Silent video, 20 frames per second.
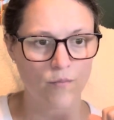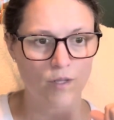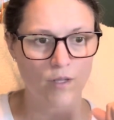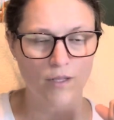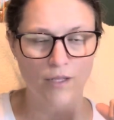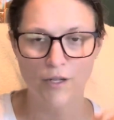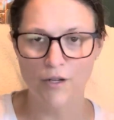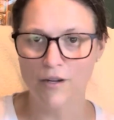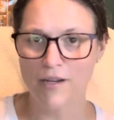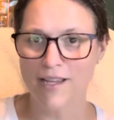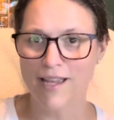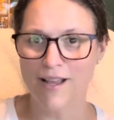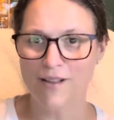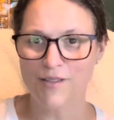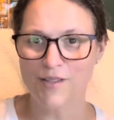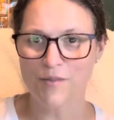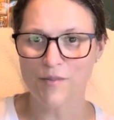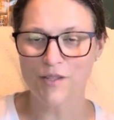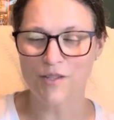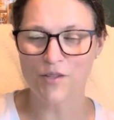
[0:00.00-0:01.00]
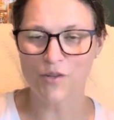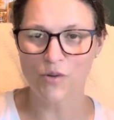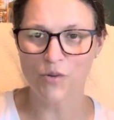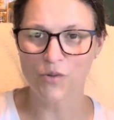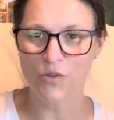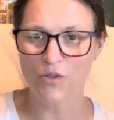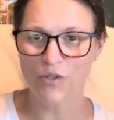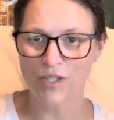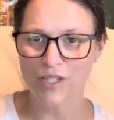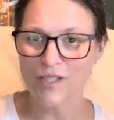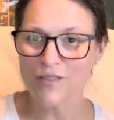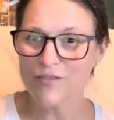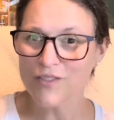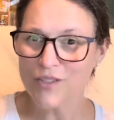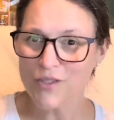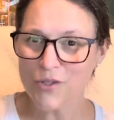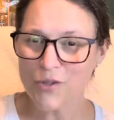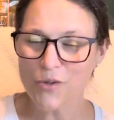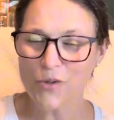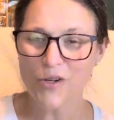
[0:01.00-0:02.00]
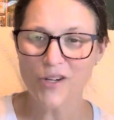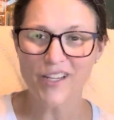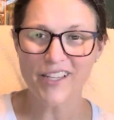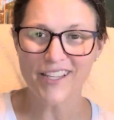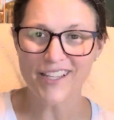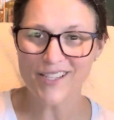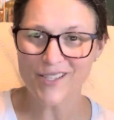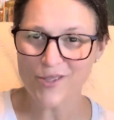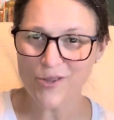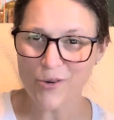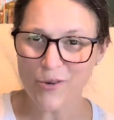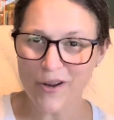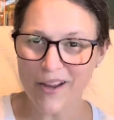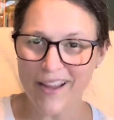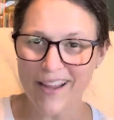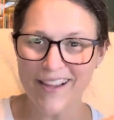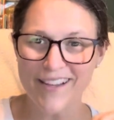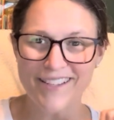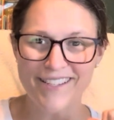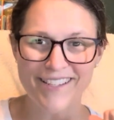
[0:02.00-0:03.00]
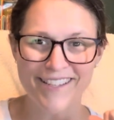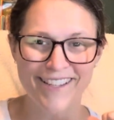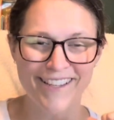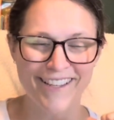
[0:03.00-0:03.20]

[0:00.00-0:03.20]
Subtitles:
Clearing out some of this older inventory is great.